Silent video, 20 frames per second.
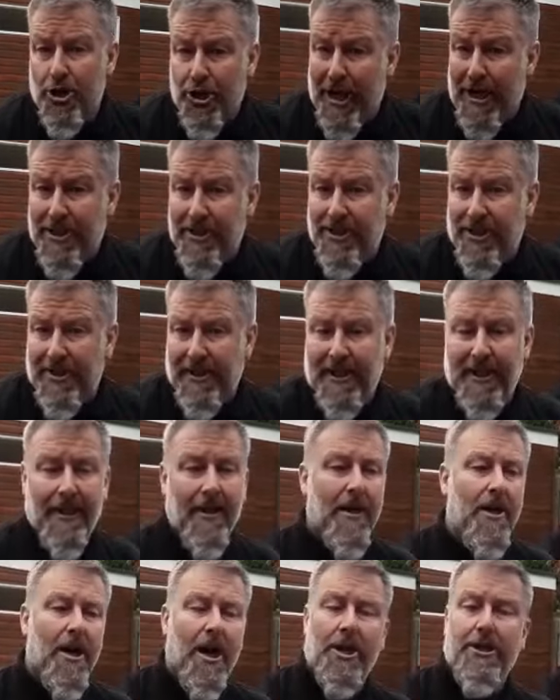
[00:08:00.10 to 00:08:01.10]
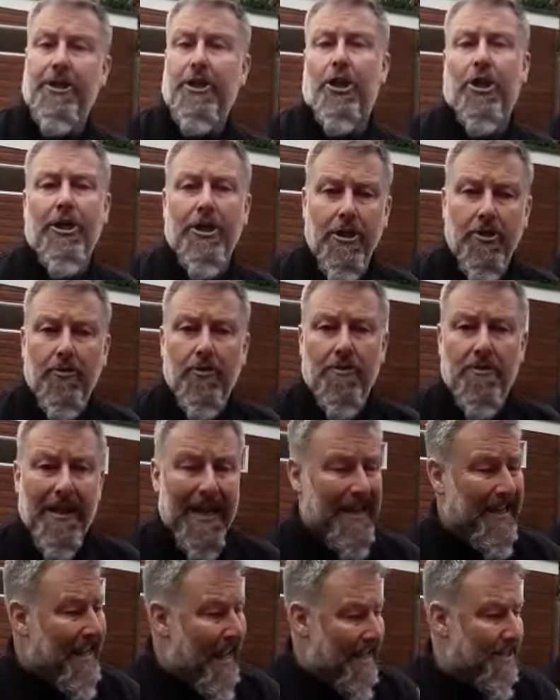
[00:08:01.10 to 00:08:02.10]
chasing it, and you're going to use
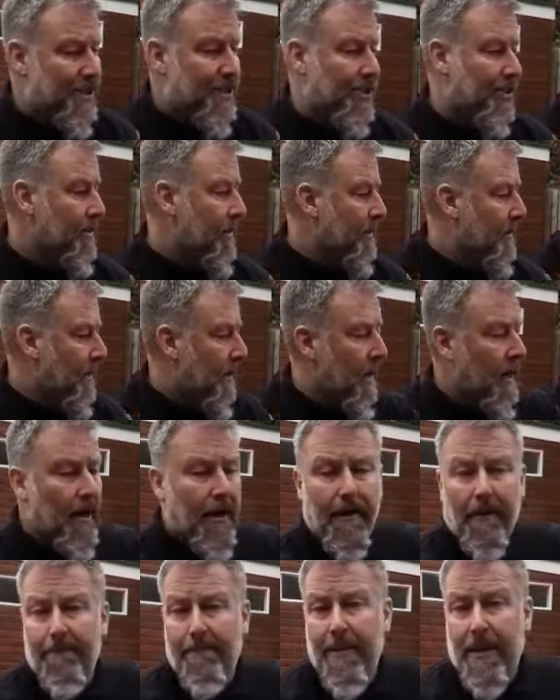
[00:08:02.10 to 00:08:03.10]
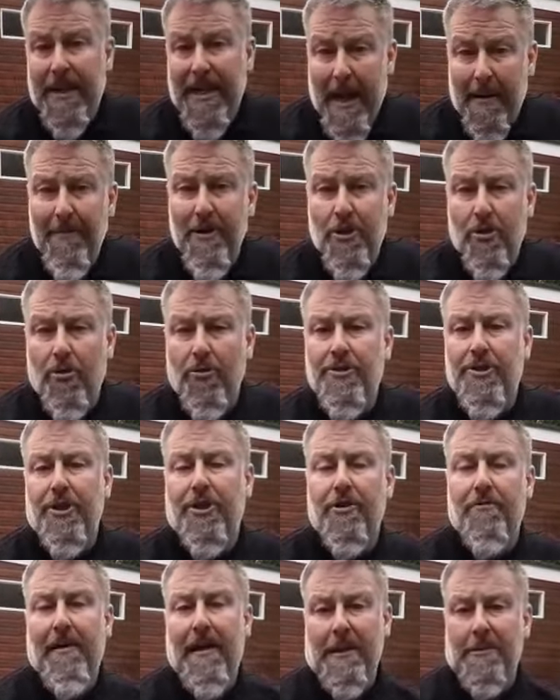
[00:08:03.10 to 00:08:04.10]
less chemical to
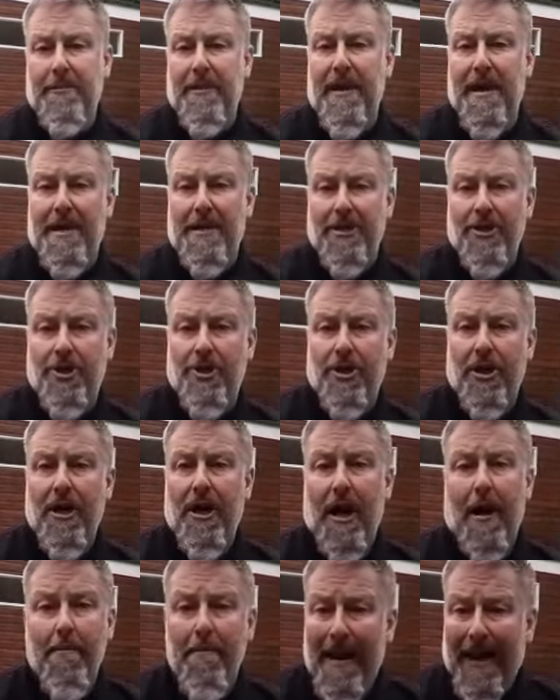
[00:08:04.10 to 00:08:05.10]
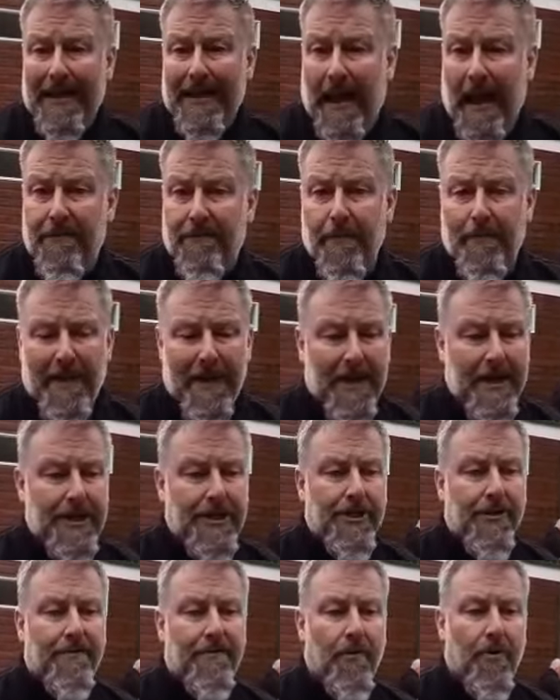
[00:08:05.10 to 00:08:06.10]
correct pH and make life a bit
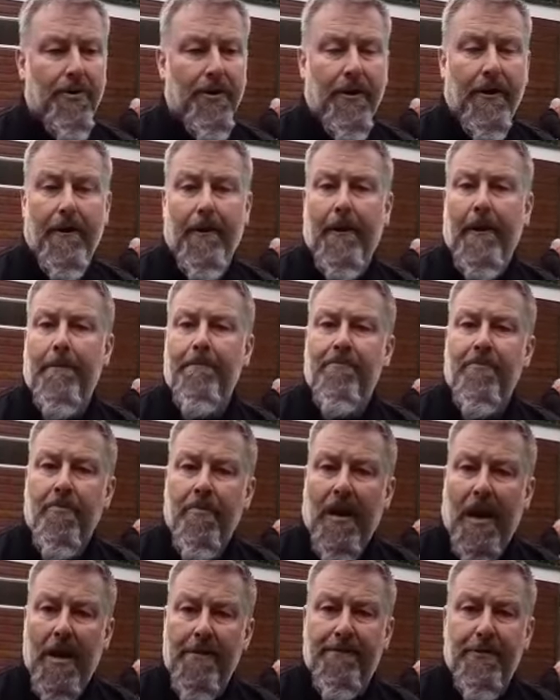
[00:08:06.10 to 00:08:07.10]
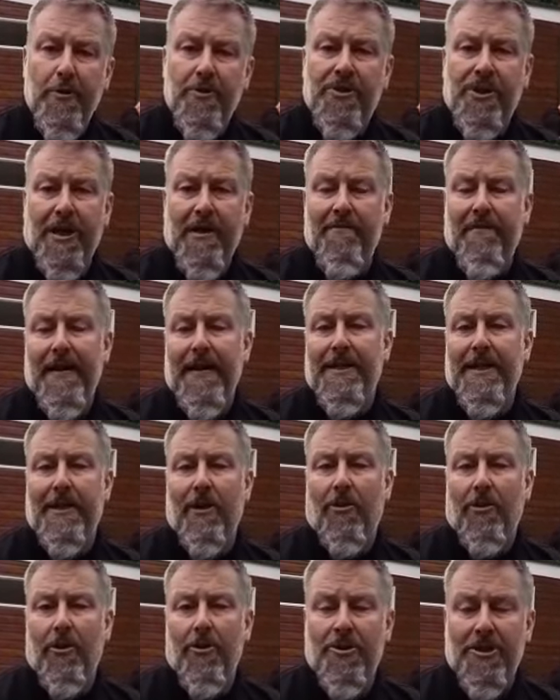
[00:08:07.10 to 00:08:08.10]
easier for you. If you see a reading
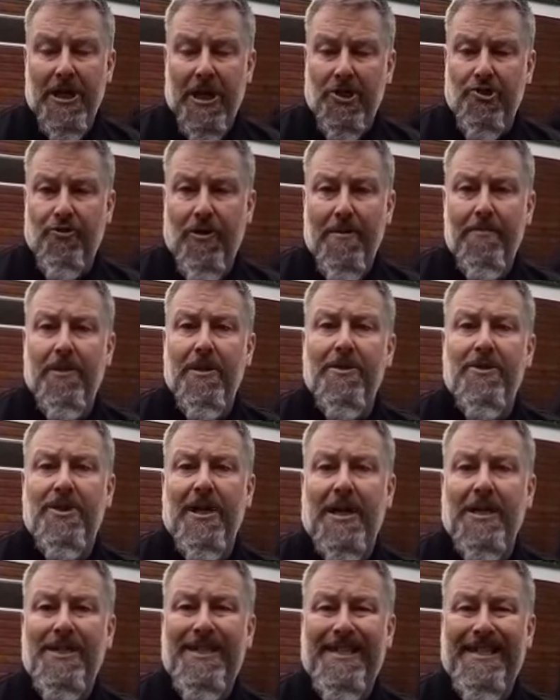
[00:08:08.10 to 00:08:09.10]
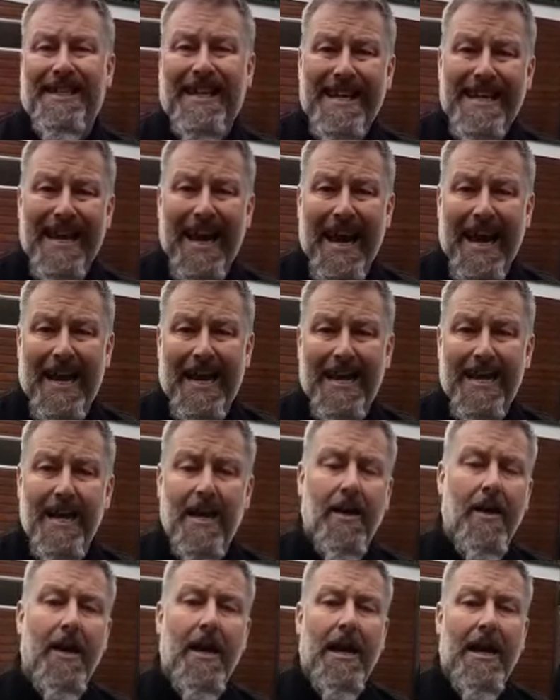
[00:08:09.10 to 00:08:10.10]
on your test strip that says TA
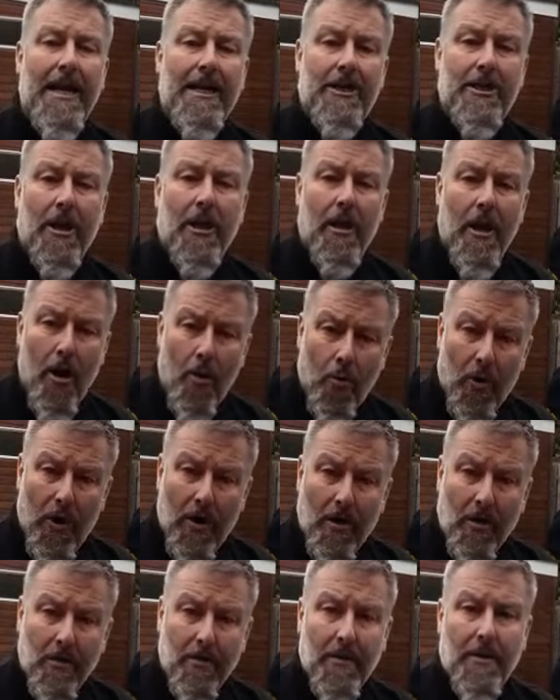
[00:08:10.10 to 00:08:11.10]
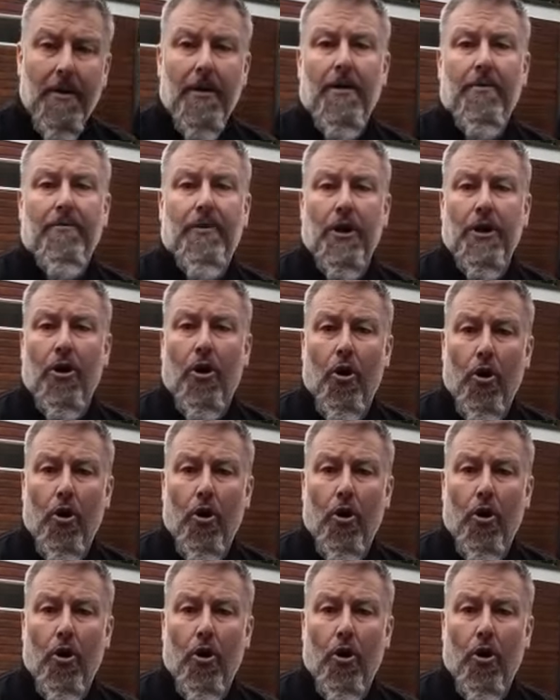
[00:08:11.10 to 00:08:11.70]
is lower than